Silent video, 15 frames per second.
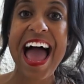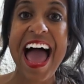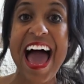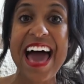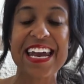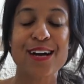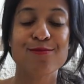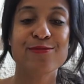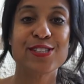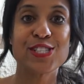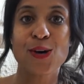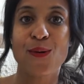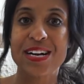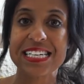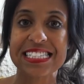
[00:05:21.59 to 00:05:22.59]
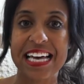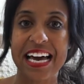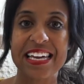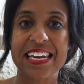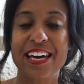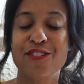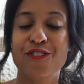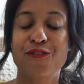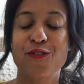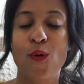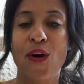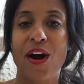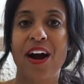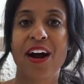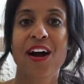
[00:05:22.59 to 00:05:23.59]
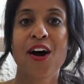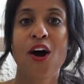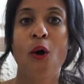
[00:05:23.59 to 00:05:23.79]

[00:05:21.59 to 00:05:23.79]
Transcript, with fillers: And I'm so excited for